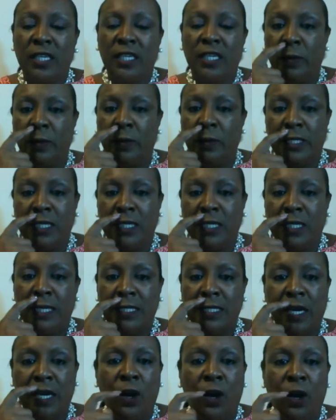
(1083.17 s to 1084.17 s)
and say, oh
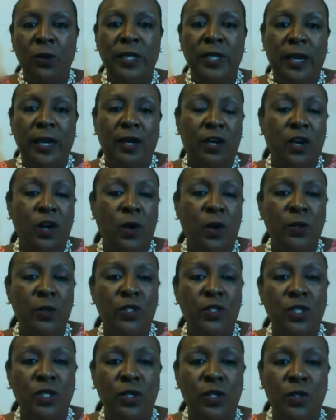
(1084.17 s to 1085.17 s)
yeah, go
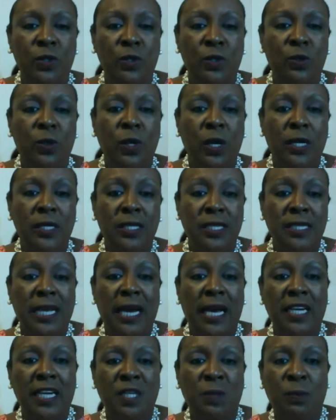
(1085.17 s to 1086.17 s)
to the
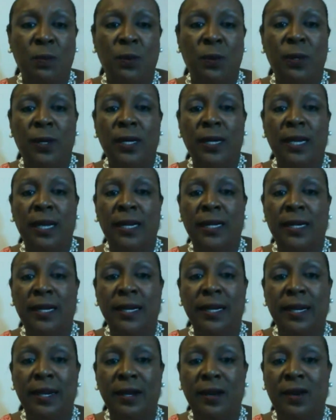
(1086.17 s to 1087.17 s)
dashboard and click
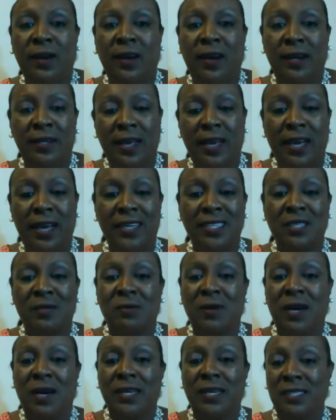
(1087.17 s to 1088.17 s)
on
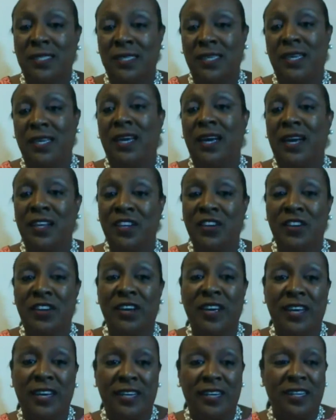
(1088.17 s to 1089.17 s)
XYZ and you're in.
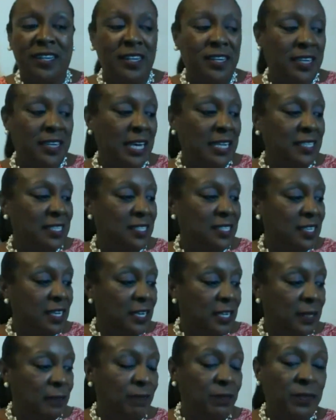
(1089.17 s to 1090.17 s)
That's done.
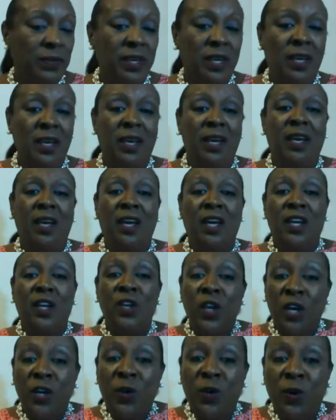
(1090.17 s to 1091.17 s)
Not
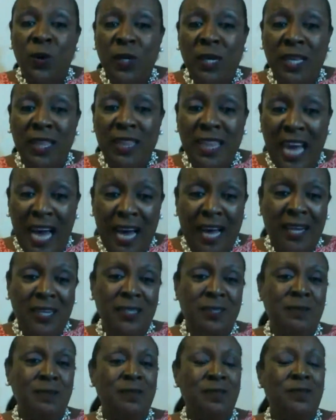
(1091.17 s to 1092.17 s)
only that,
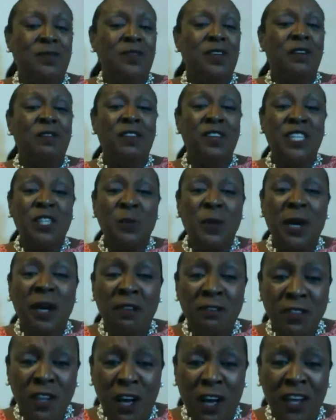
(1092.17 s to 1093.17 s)
for
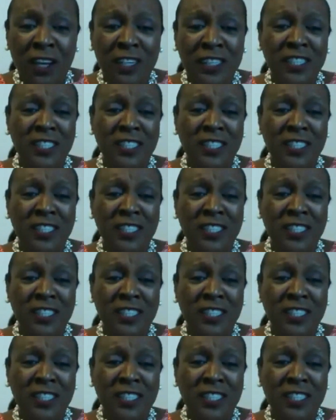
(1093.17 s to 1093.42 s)
$12